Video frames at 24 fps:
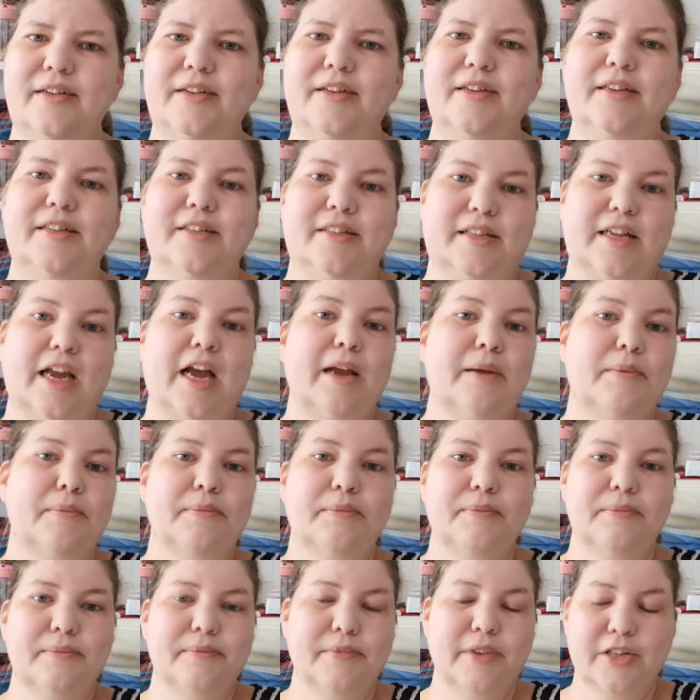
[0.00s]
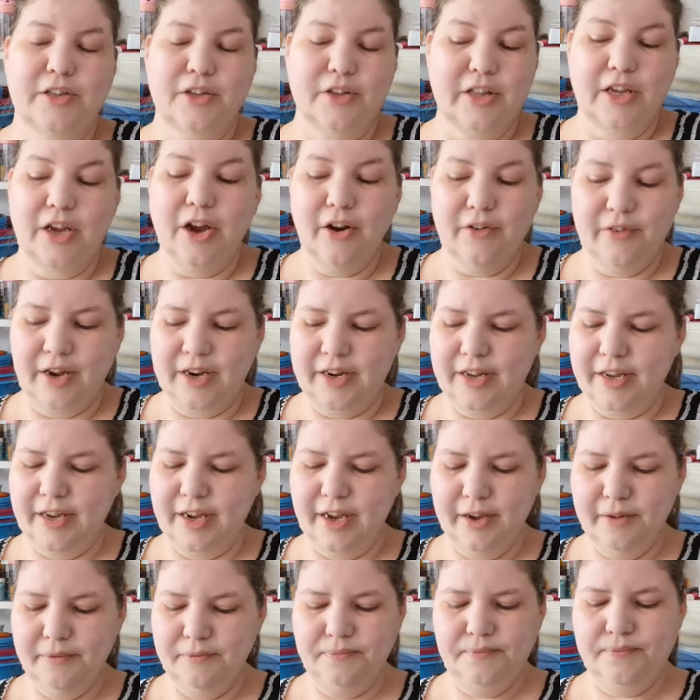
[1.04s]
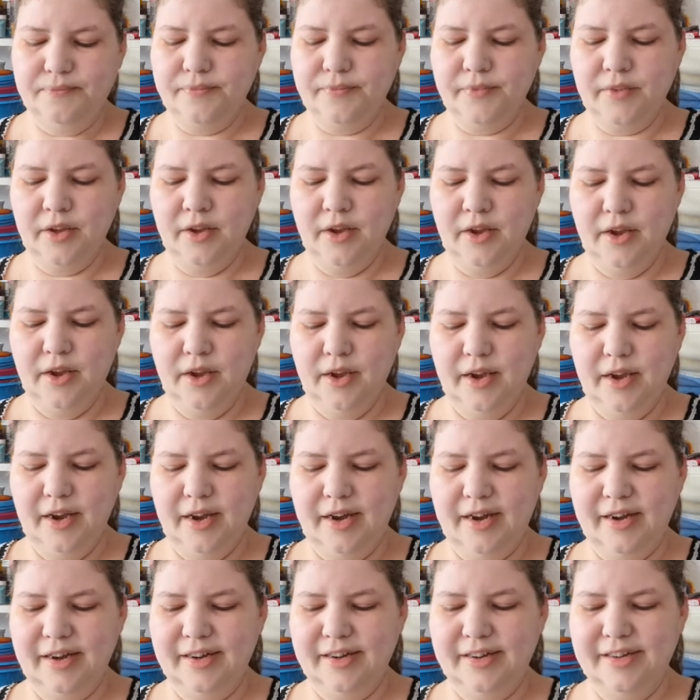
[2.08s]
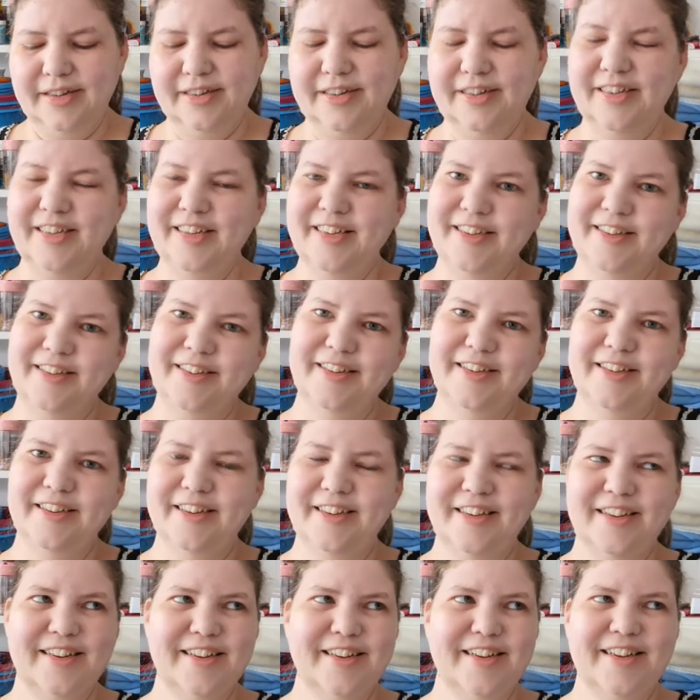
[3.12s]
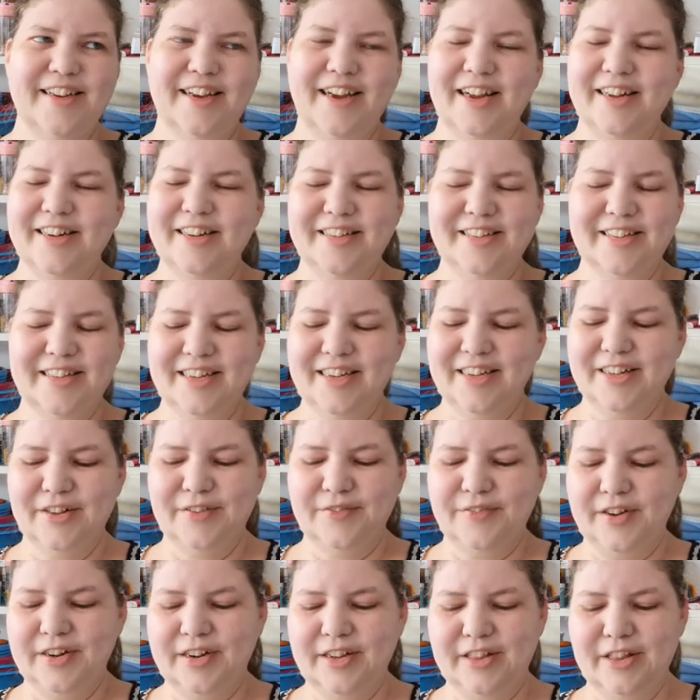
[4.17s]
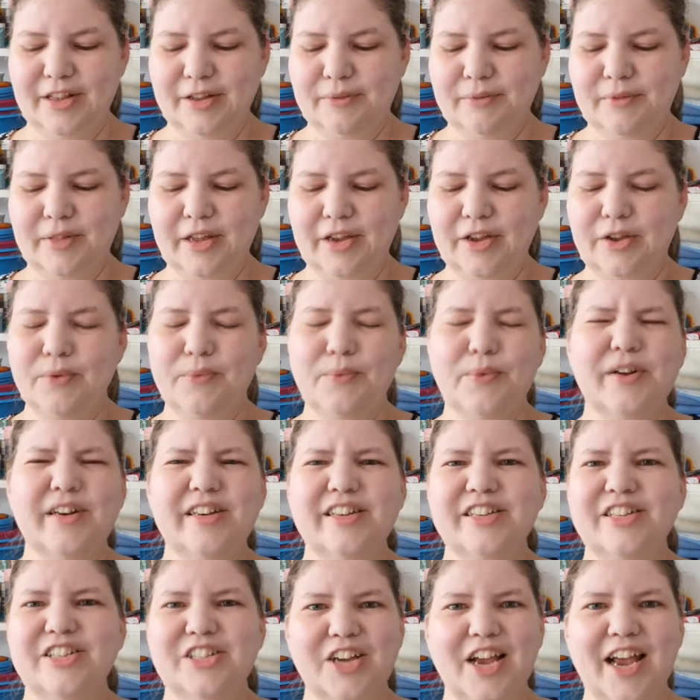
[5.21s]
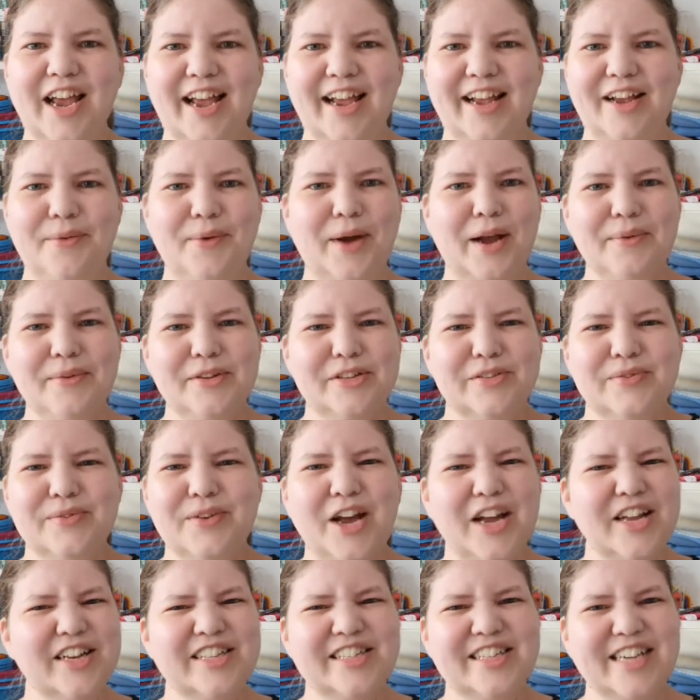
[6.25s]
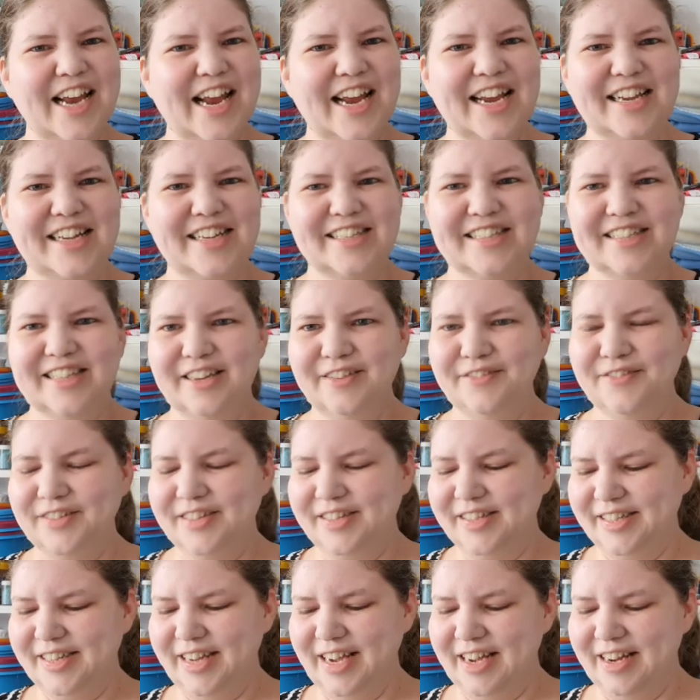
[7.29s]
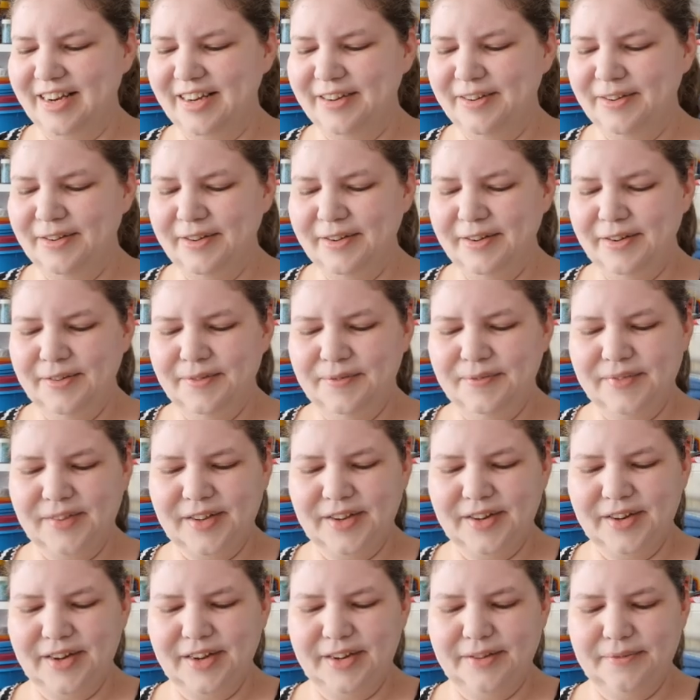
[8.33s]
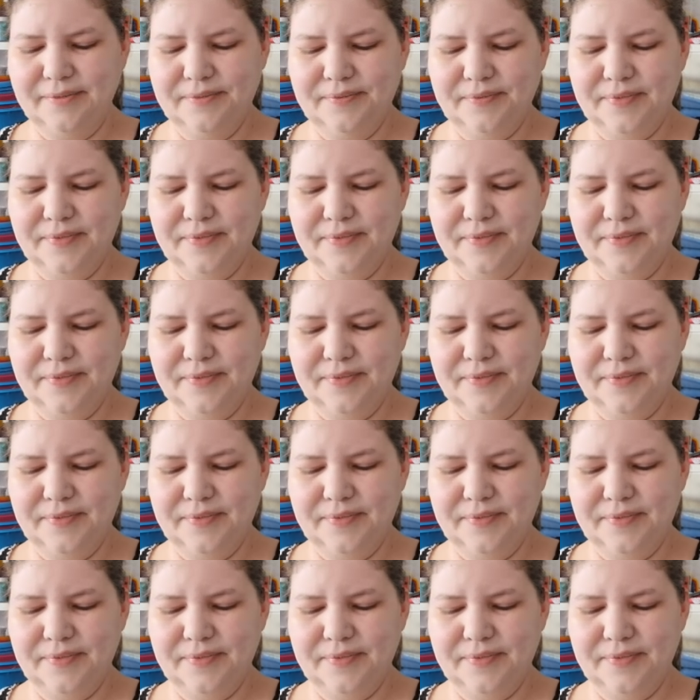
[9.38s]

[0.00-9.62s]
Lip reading: they are ready. Yeah. I just think it's funny that you wouldn't check. Why would you not check to see if it's done? All right.